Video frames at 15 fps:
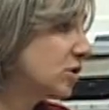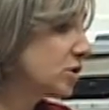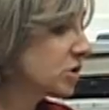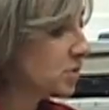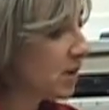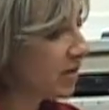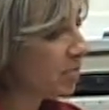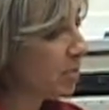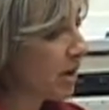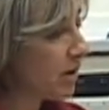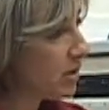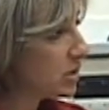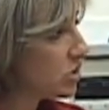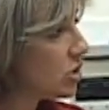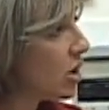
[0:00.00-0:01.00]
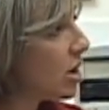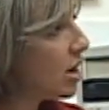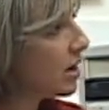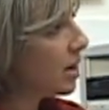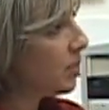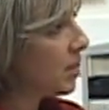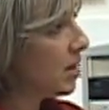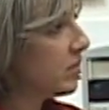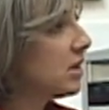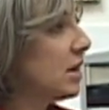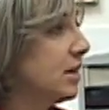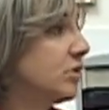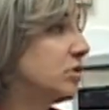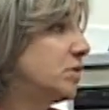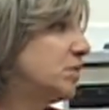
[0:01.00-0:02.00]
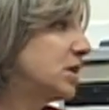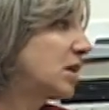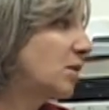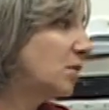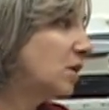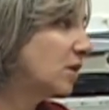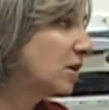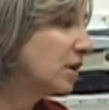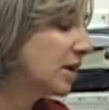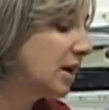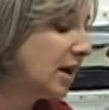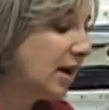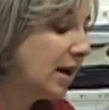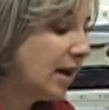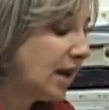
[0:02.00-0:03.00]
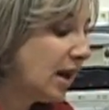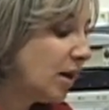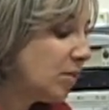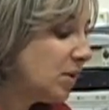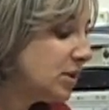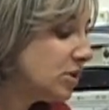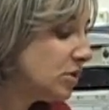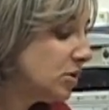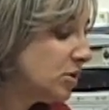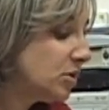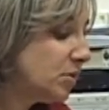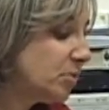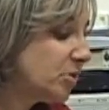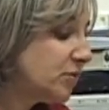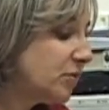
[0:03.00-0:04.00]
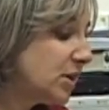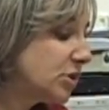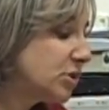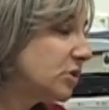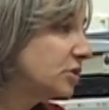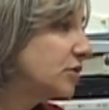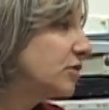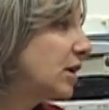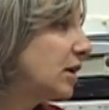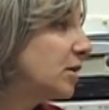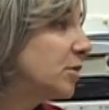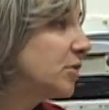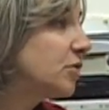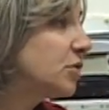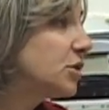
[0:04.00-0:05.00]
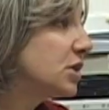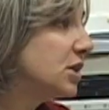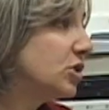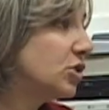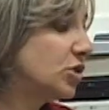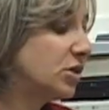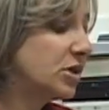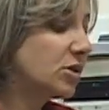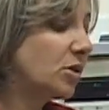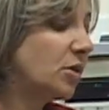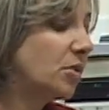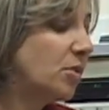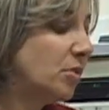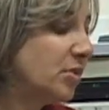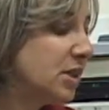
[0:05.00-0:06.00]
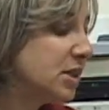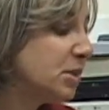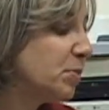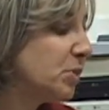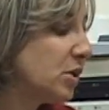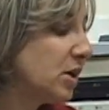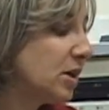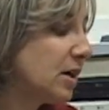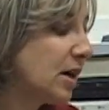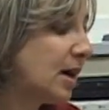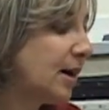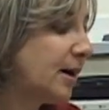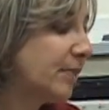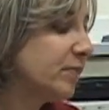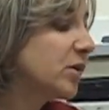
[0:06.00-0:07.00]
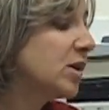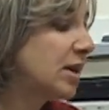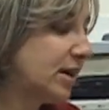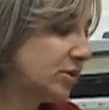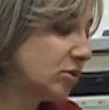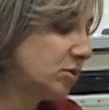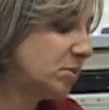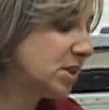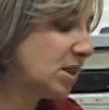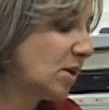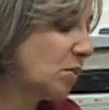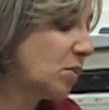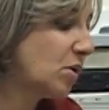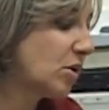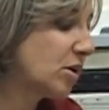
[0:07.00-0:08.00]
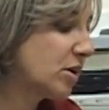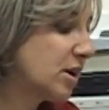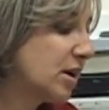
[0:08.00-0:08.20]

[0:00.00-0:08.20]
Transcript: So we have parent talk and we have Classrooms at Work, and we do professional development for teachers. So this book, Classrooms at Work,